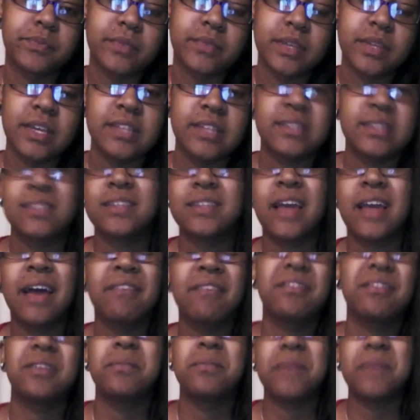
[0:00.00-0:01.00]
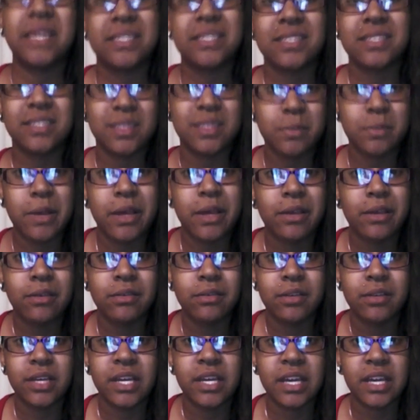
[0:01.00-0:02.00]
It doesn't have an amazing smell.
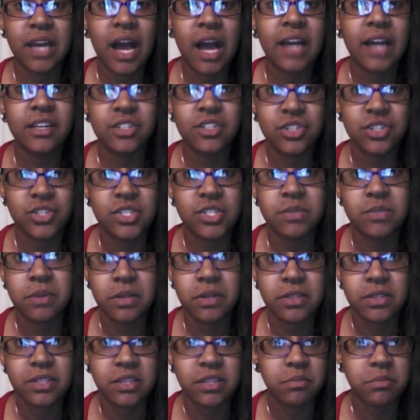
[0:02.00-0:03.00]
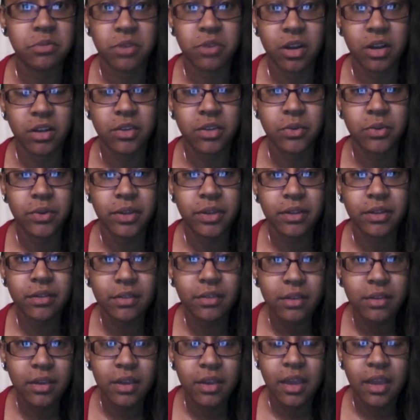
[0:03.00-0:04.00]
It kind of just smells like Moroccan oil
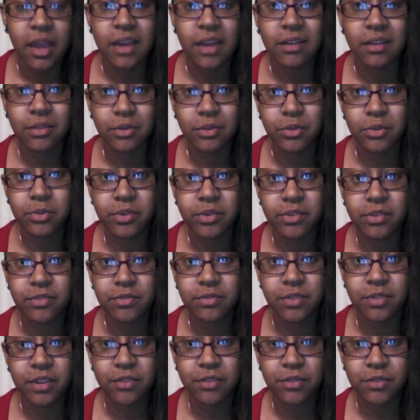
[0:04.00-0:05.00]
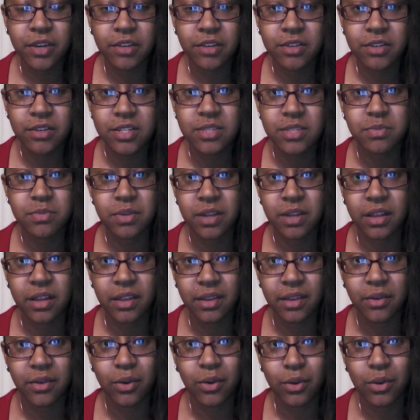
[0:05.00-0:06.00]
and a little bit of like fragrance, but not
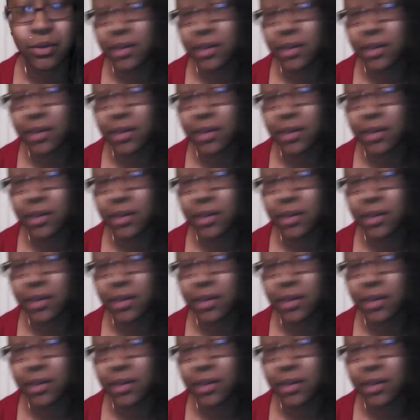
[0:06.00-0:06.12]
like a whole